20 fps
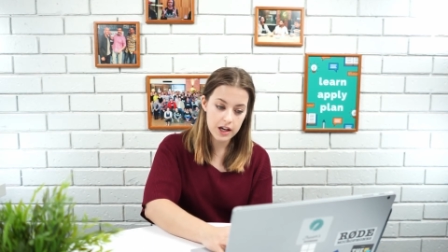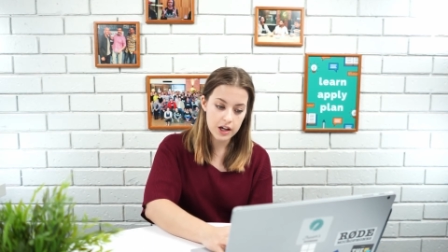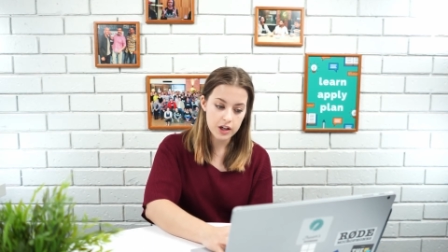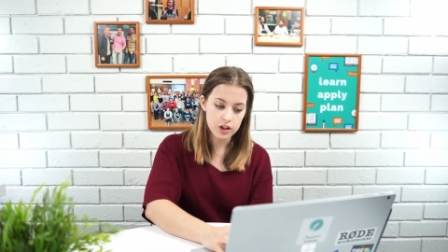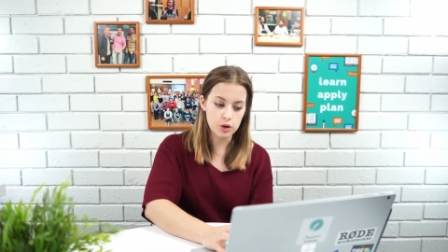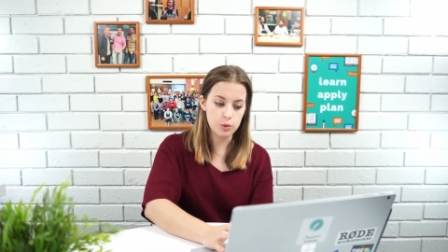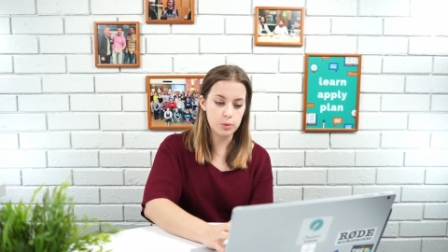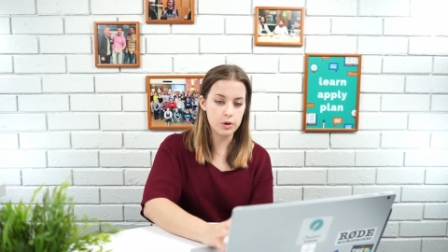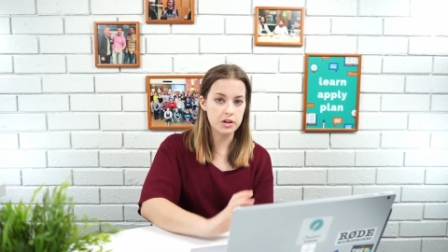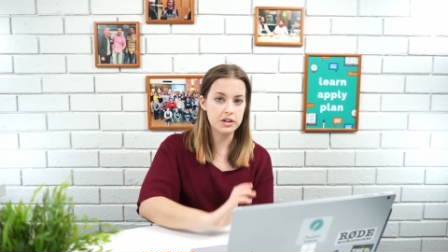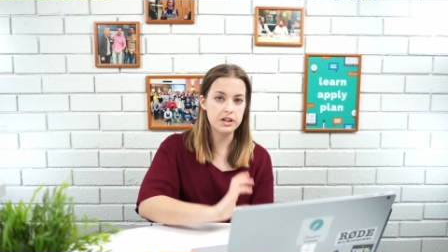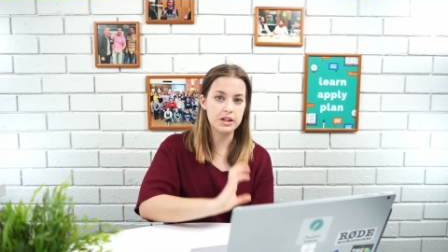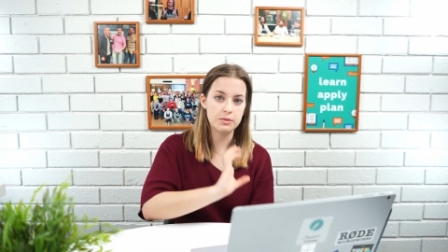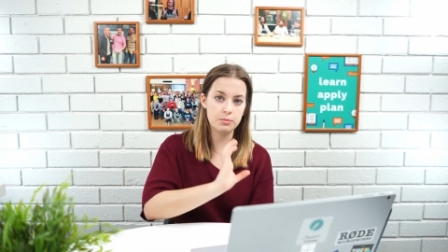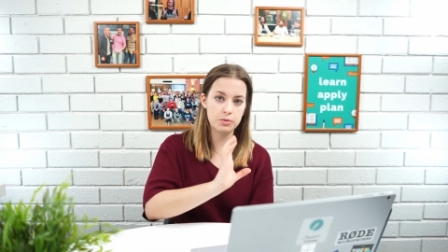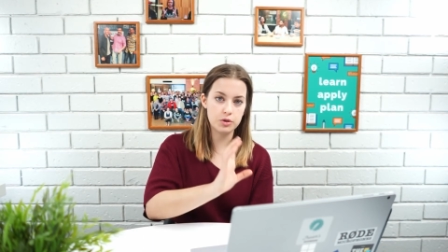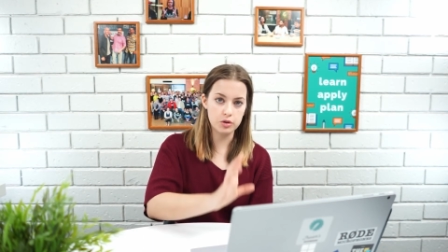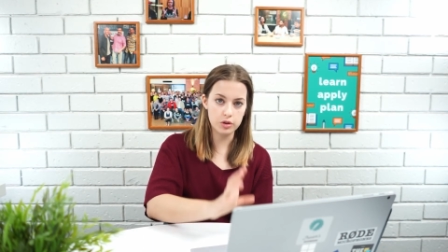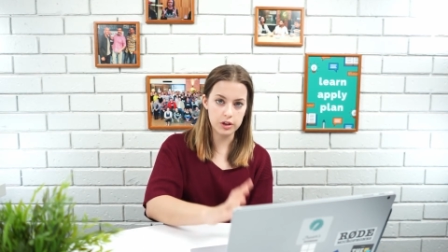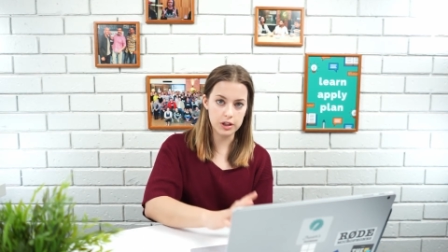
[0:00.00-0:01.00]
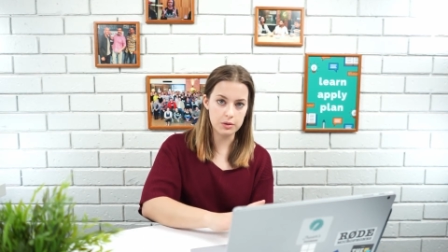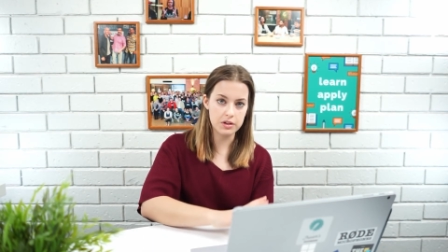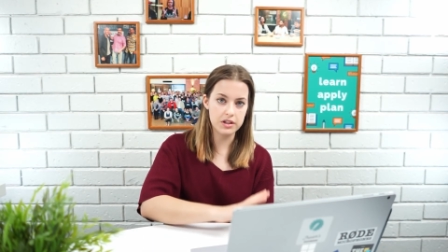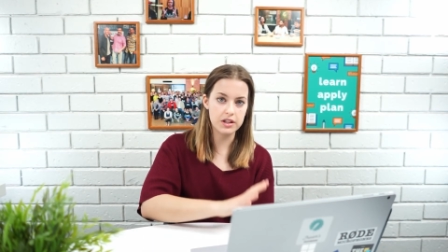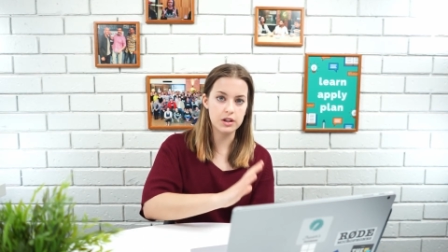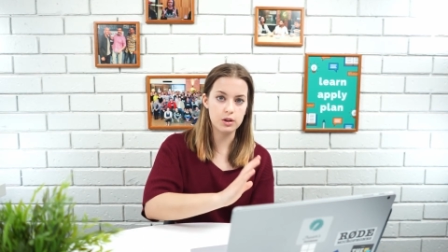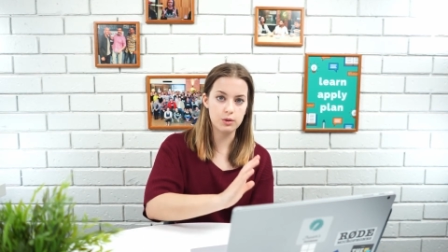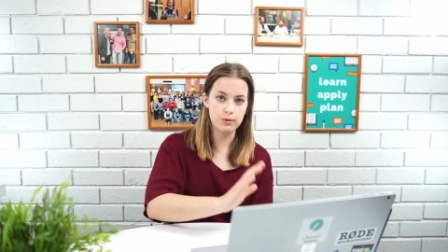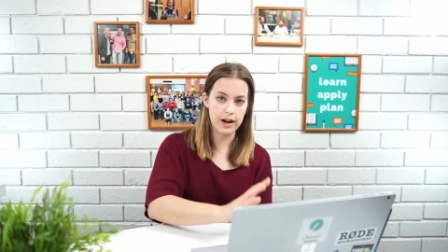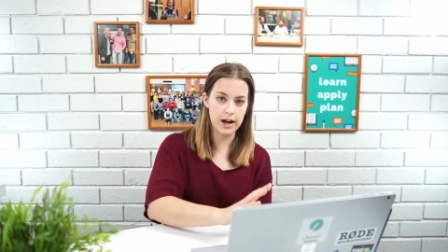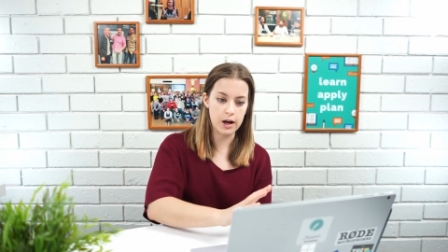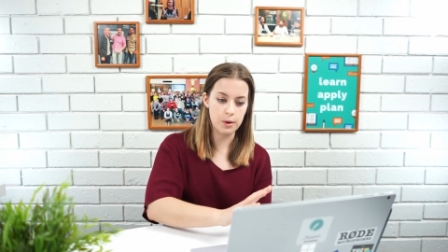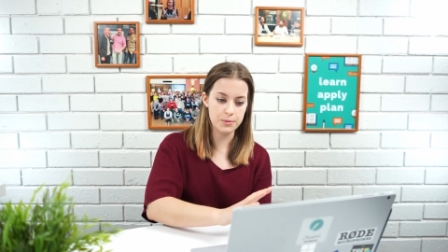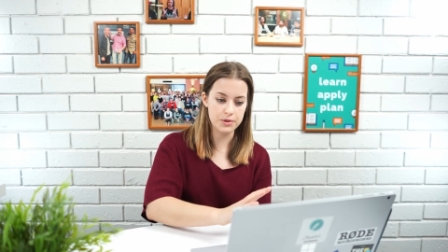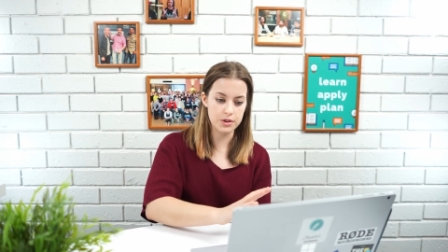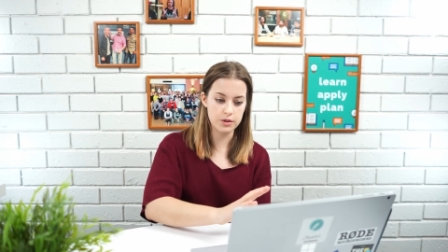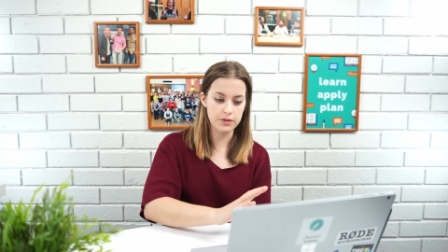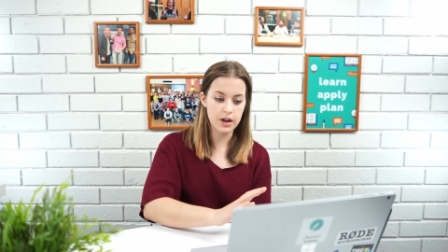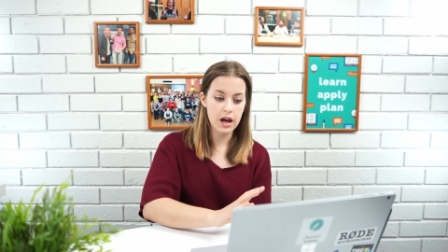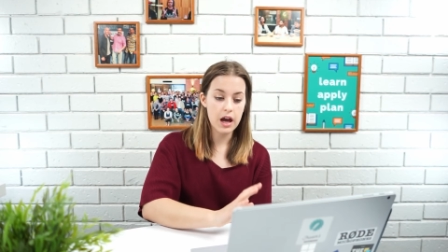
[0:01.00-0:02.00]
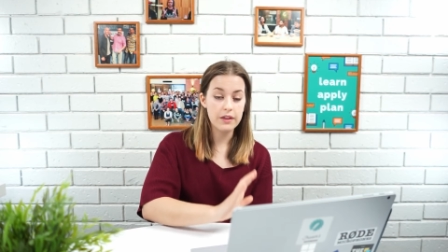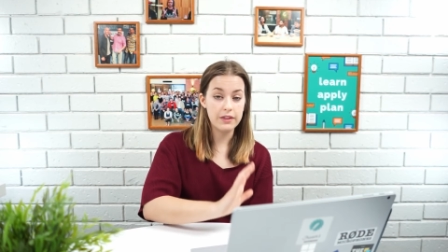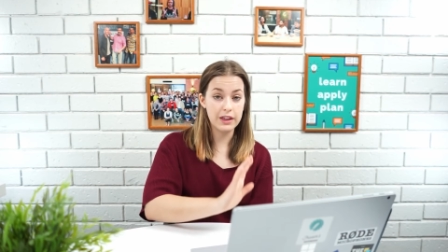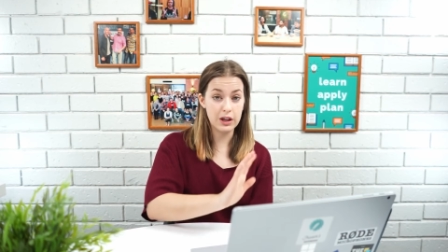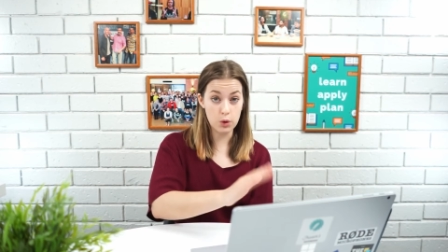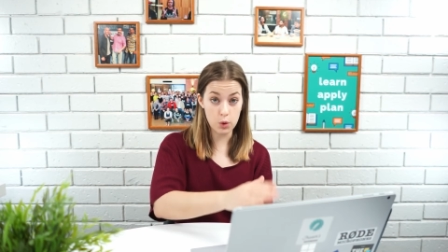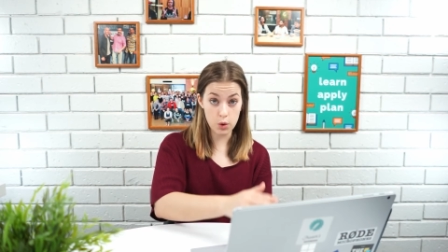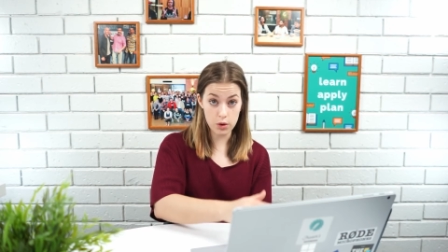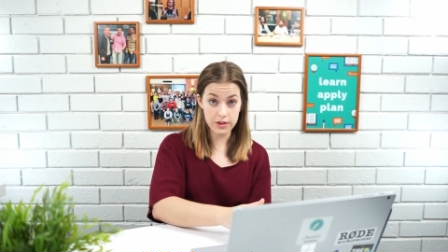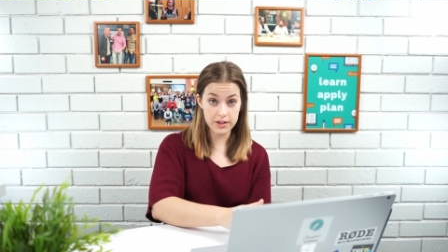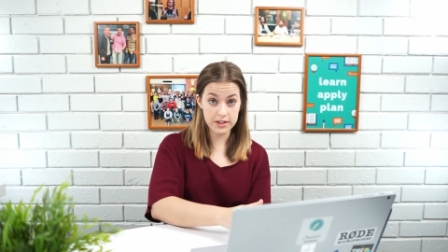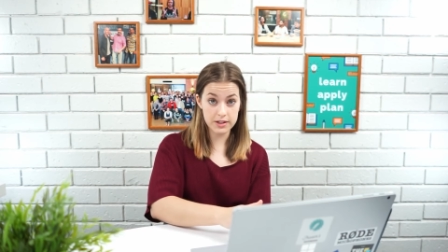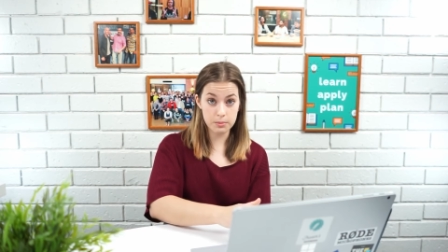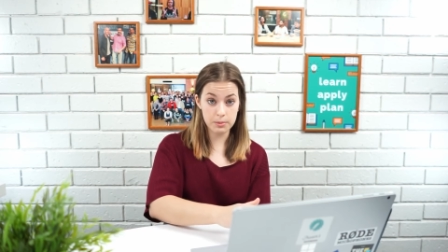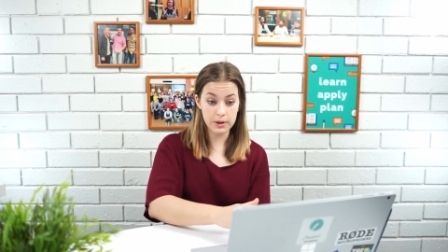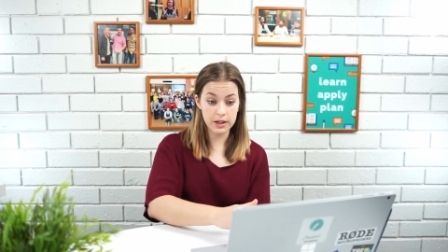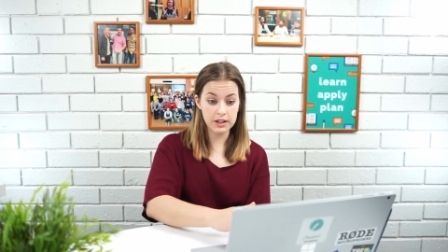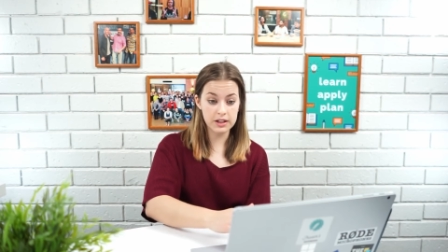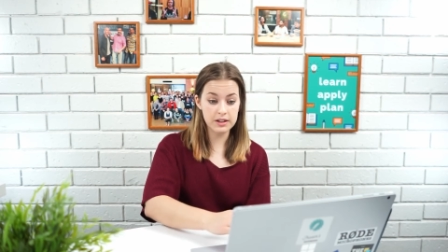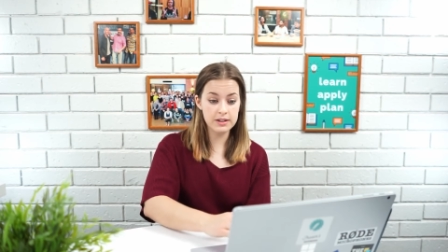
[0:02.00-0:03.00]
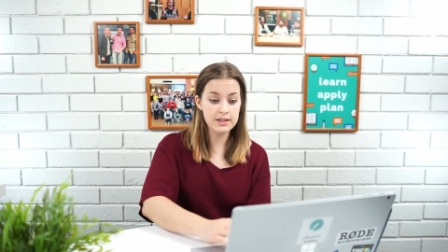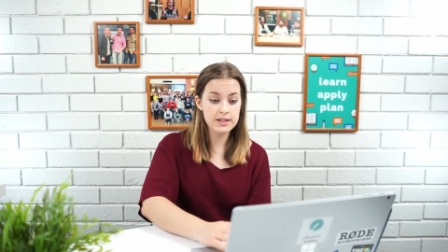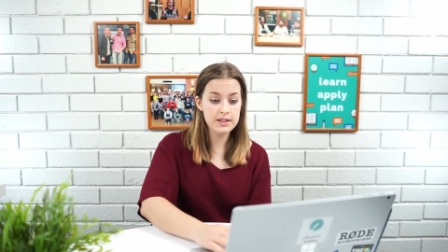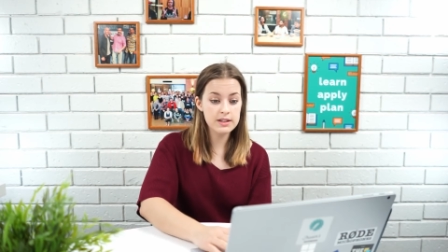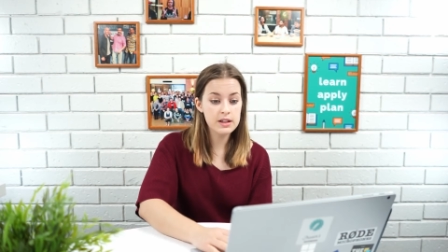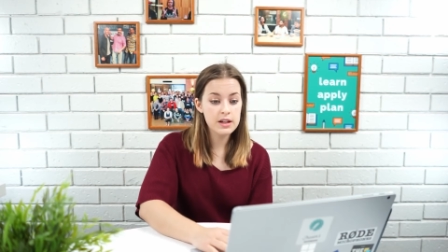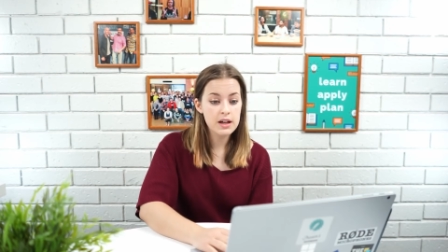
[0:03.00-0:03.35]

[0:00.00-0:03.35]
You're working purely within the realms of the author's opinions.